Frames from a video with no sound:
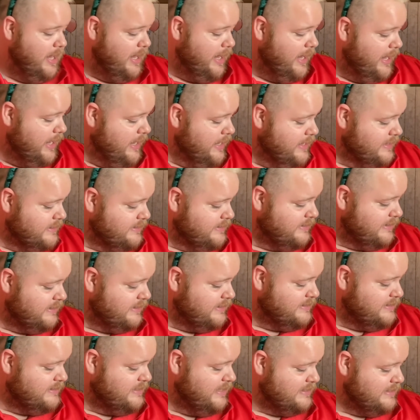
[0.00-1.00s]
is
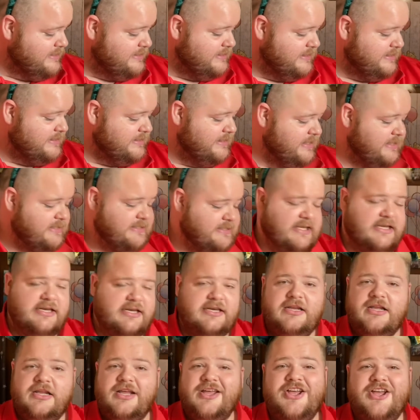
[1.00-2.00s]
Tis the
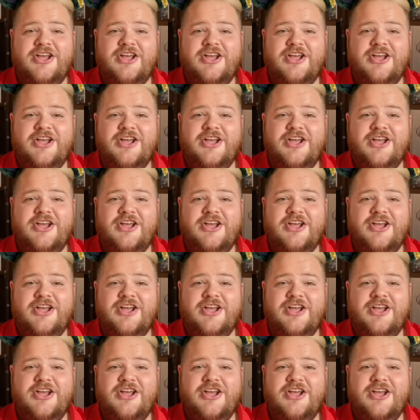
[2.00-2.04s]
Season,